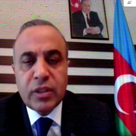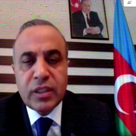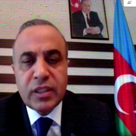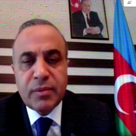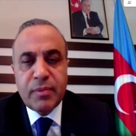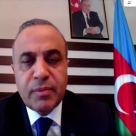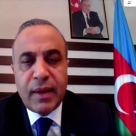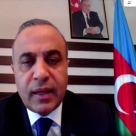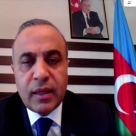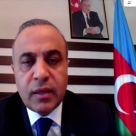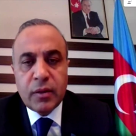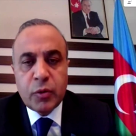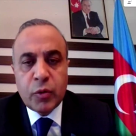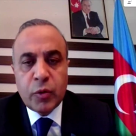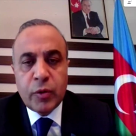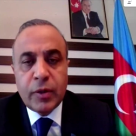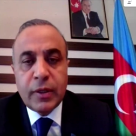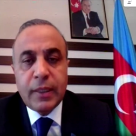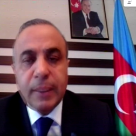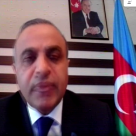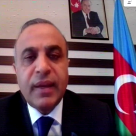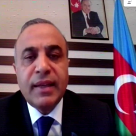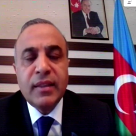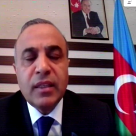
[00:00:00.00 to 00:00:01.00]
to this
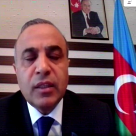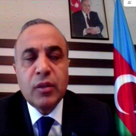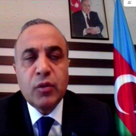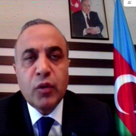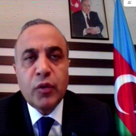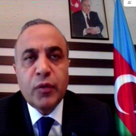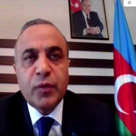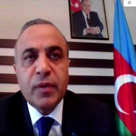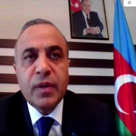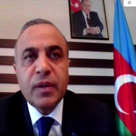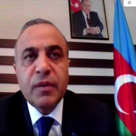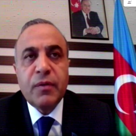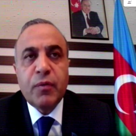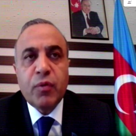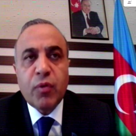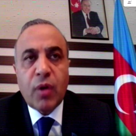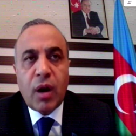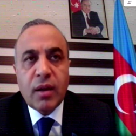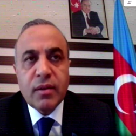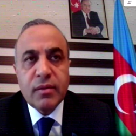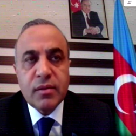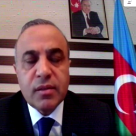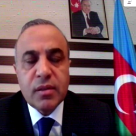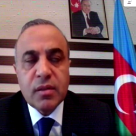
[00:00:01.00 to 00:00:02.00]
the mandate of
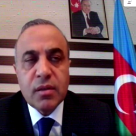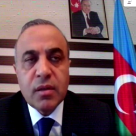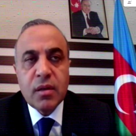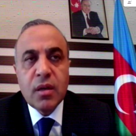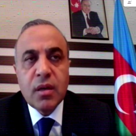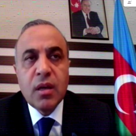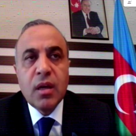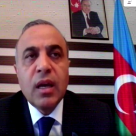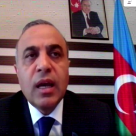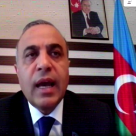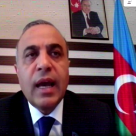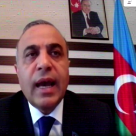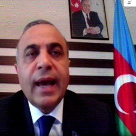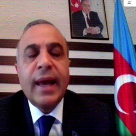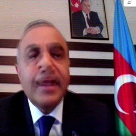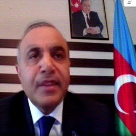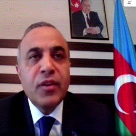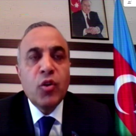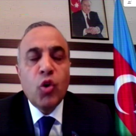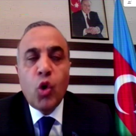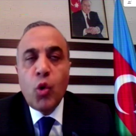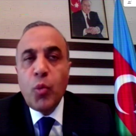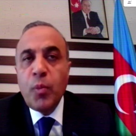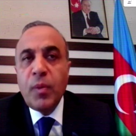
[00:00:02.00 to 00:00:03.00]
France.
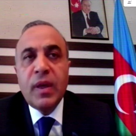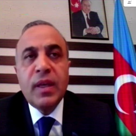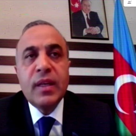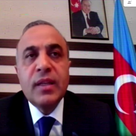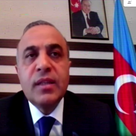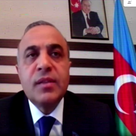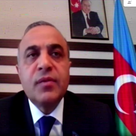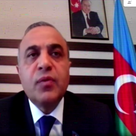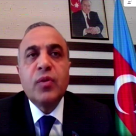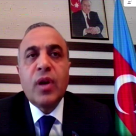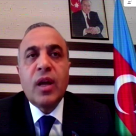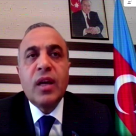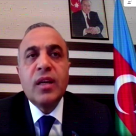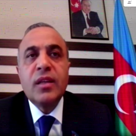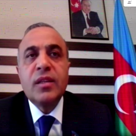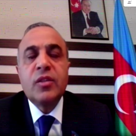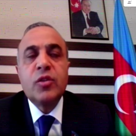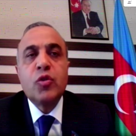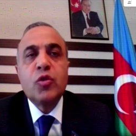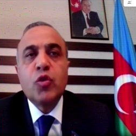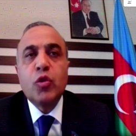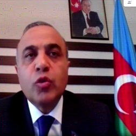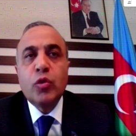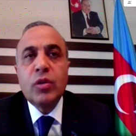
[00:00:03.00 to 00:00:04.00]
By no means
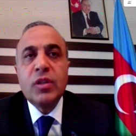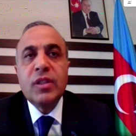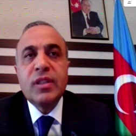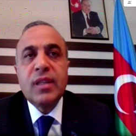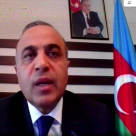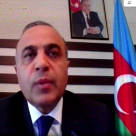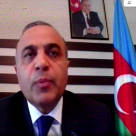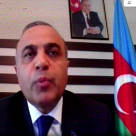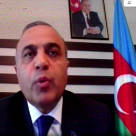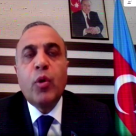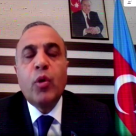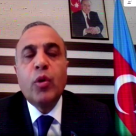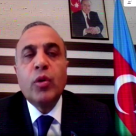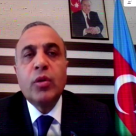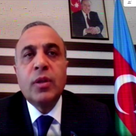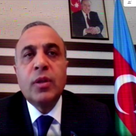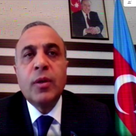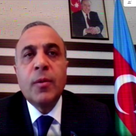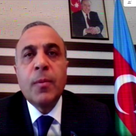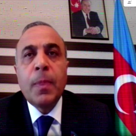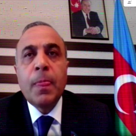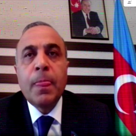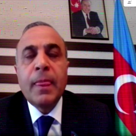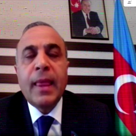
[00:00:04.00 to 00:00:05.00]
France shouldn't
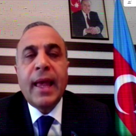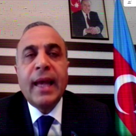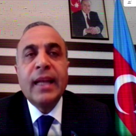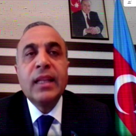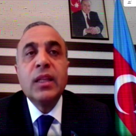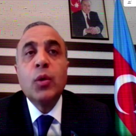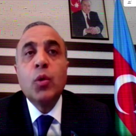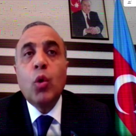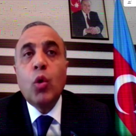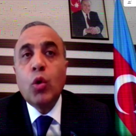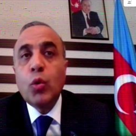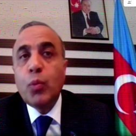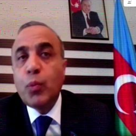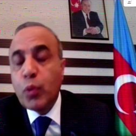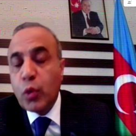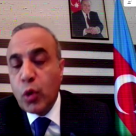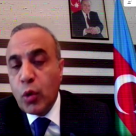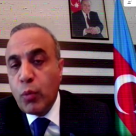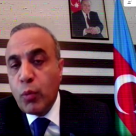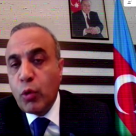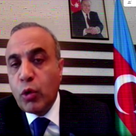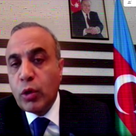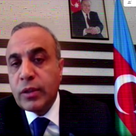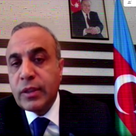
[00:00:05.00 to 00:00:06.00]
support or
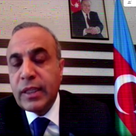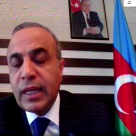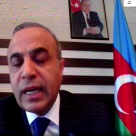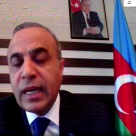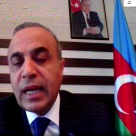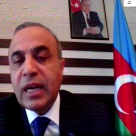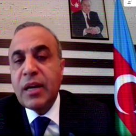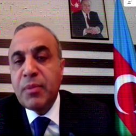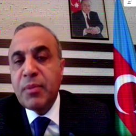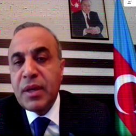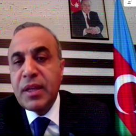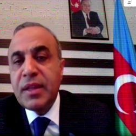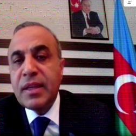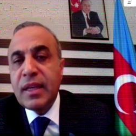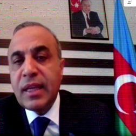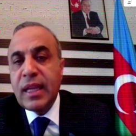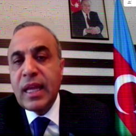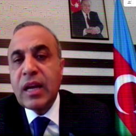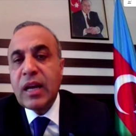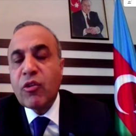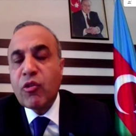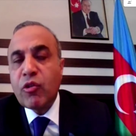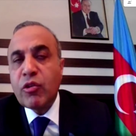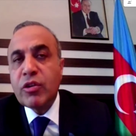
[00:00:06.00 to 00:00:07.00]
promote the
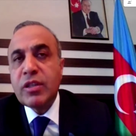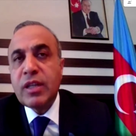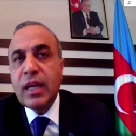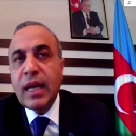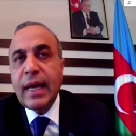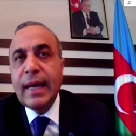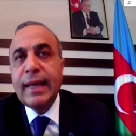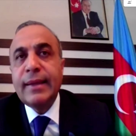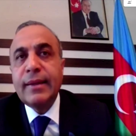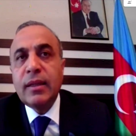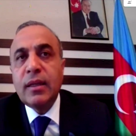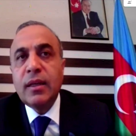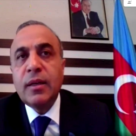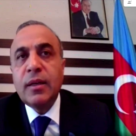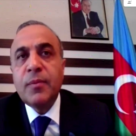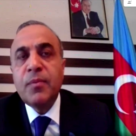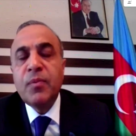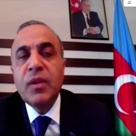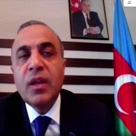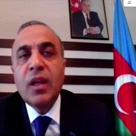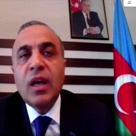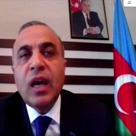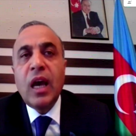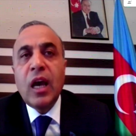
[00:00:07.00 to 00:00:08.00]
Armenian aggression and
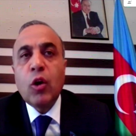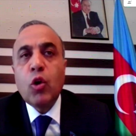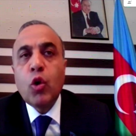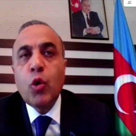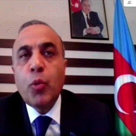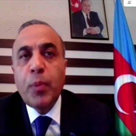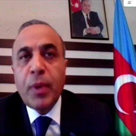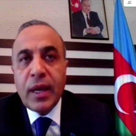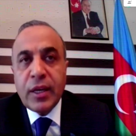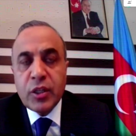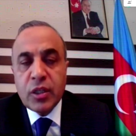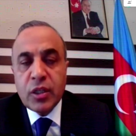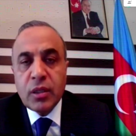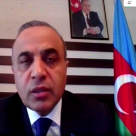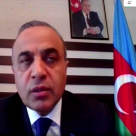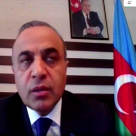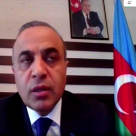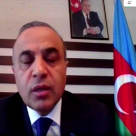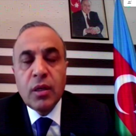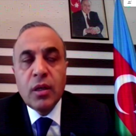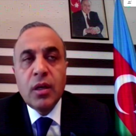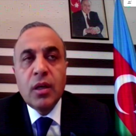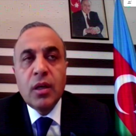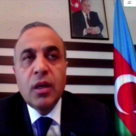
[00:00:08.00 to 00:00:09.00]
the
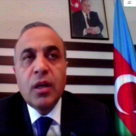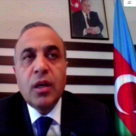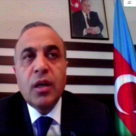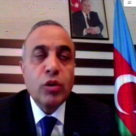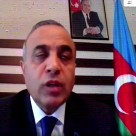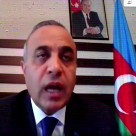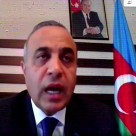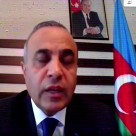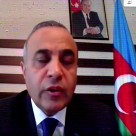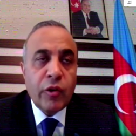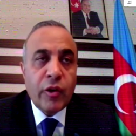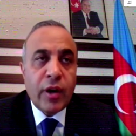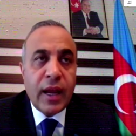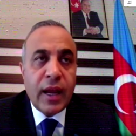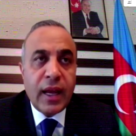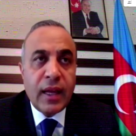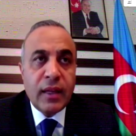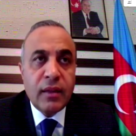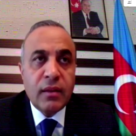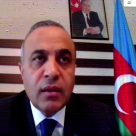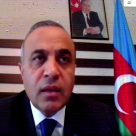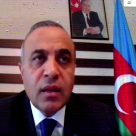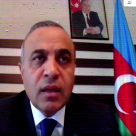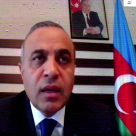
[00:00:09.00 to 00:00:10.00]
occupation. On the other
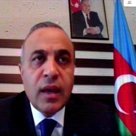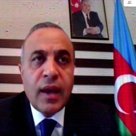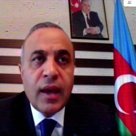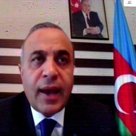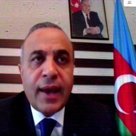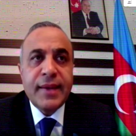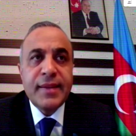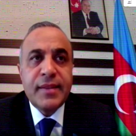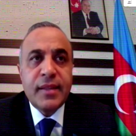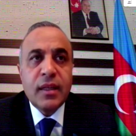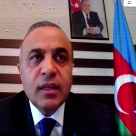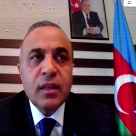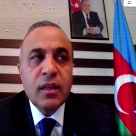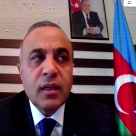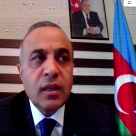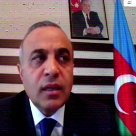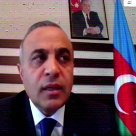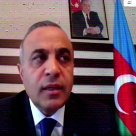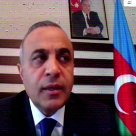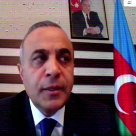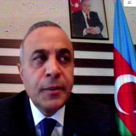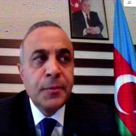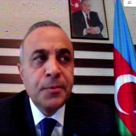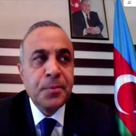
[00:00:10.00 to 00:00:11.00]
hand, I
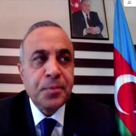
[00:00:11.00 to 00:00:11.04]
think